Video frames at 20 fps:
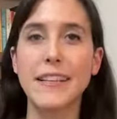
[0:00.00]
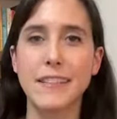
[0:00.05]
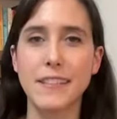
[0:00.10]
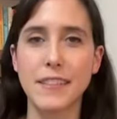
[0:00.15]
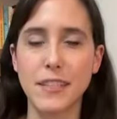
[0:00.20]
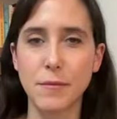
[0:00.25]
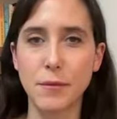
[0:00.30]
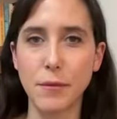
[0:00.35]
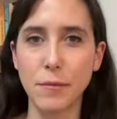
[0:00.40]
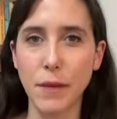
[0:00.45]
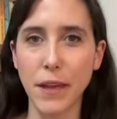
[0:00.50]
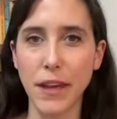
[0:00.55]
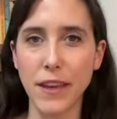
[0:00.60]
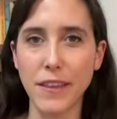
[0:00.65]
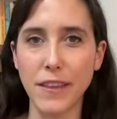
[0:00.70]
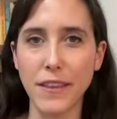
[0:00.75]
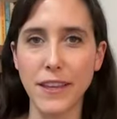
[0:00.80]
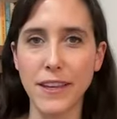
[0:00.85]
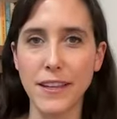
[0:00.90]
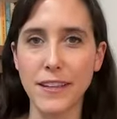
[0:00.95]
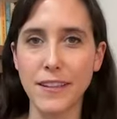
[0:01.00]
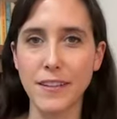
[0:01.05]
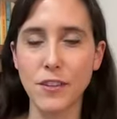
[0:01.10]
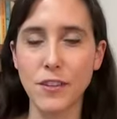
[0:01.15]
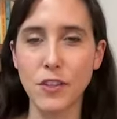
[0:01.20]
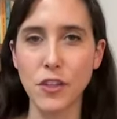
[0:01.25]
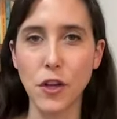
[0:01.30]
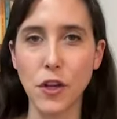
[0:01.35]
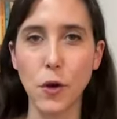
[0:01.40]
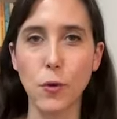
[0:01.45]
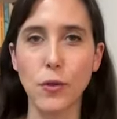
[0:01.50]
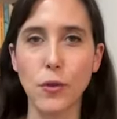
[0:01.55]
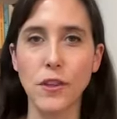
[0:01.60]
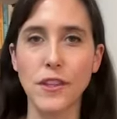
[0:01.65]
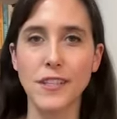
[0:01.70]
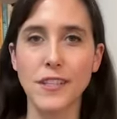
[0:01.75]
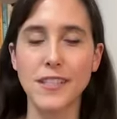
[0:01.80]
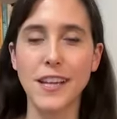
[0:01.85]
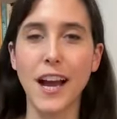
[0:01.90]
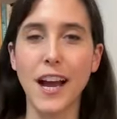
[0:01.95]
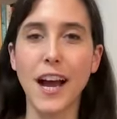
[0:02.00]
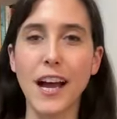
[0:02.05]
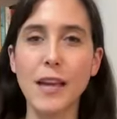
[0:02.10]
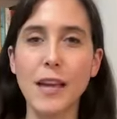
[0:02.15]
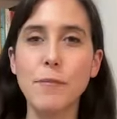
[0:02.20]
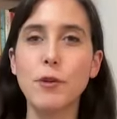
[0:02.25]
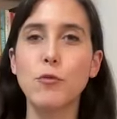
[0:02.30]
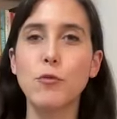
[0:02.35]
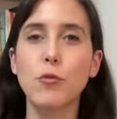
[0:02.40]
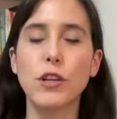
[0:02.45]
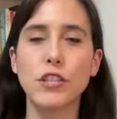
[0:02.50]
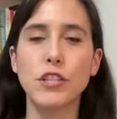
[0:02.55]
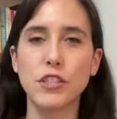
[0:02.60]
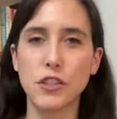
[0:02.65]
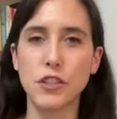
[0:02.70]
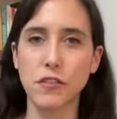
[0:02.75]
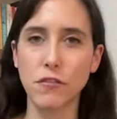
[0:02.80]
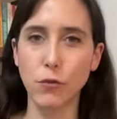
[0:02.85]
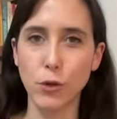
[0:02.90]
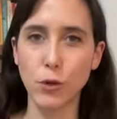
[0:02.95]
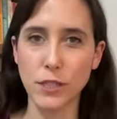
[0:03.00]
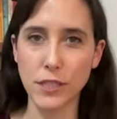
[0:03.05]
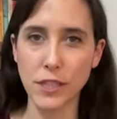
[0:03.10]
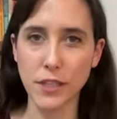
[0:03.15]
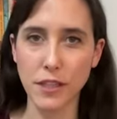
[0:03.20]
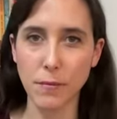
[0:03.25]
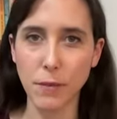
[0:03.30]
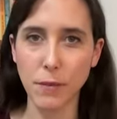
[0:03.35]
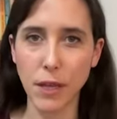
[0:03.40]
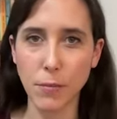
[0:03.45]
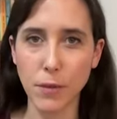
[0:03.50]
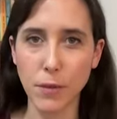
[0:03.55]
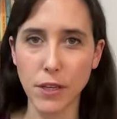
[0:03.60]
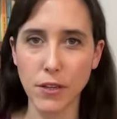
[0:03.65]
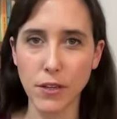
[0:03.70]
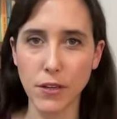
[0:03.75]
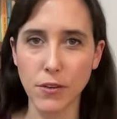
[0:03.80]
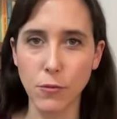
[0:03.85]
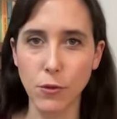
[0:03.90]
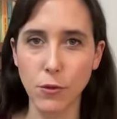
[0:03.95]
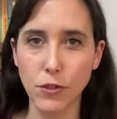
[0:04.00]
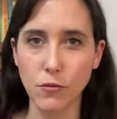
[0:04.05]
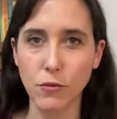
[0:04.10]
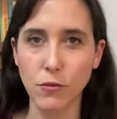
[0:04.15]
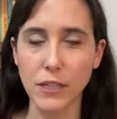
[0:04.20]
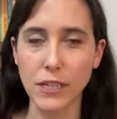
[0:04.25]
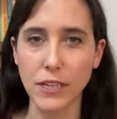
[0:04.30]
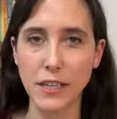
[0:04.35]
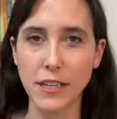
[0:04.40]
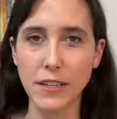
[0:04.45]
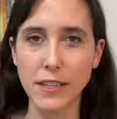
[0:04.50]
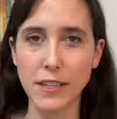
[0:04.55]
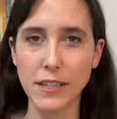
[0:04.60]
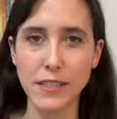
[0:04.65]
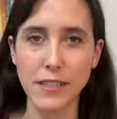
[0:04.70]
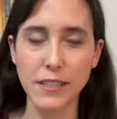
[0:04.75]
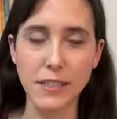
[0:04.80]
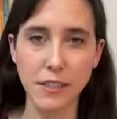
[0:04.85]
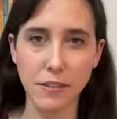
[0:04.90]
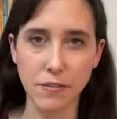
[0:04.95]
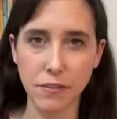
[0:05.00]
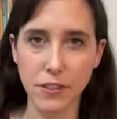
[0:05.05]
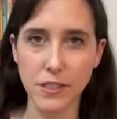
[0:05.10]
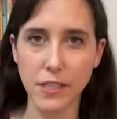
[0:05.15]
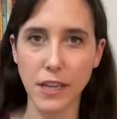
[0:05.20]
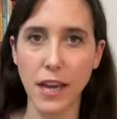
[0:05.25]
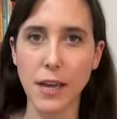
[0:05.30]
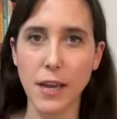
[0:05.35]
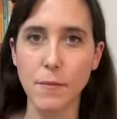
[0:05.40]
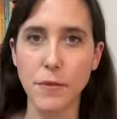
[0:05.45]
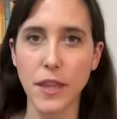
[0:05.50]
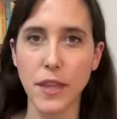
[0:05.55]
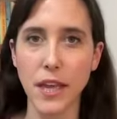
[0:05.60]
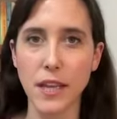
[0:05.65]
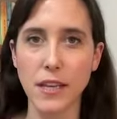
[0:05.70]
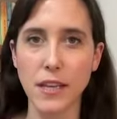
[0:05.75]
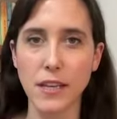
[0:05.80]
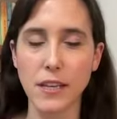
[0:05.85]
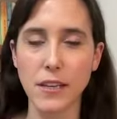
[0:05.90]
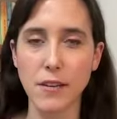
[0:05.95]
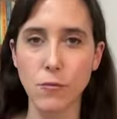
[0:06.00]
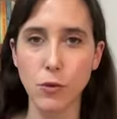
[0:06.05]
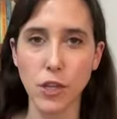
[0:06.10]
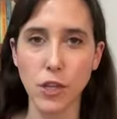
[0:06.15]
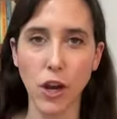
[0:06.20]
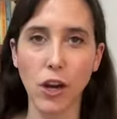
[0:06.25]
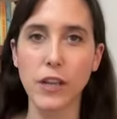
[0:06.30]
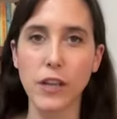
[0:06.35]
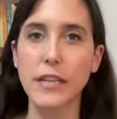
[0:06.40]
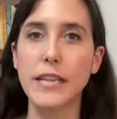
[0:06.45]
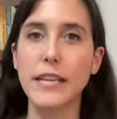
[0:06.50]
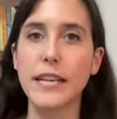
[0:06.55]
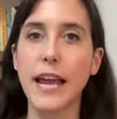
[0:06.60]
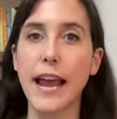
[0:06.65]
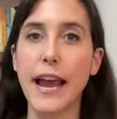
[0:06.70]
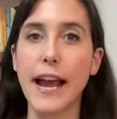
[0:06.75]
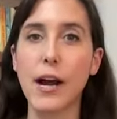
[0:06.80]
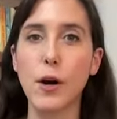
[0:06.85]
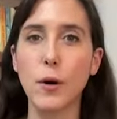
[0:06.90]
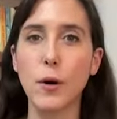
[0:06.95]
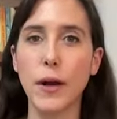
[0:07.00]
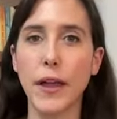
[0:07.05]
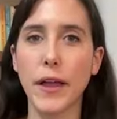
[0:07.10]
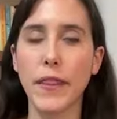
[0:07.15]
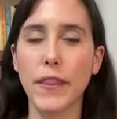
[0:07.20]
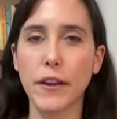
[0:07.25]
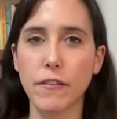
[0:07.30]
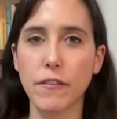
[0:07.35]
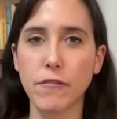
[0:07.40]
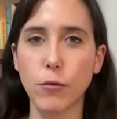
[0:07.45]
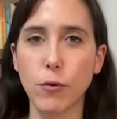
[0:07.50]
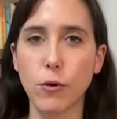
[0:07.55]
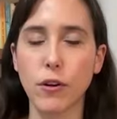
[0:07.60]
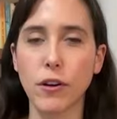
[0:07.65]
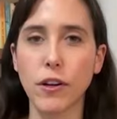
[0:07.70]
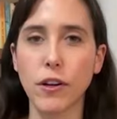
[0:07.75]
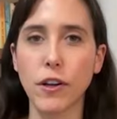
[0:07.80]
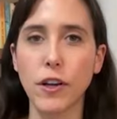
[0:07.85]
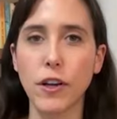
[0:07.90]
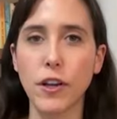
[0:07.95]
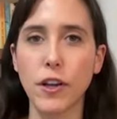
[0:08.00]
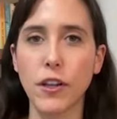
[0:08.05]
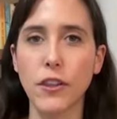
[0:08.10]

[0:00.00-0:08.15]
case to be made that, the time in which the 14th Amendment was written is a different time than we are in now, and therefore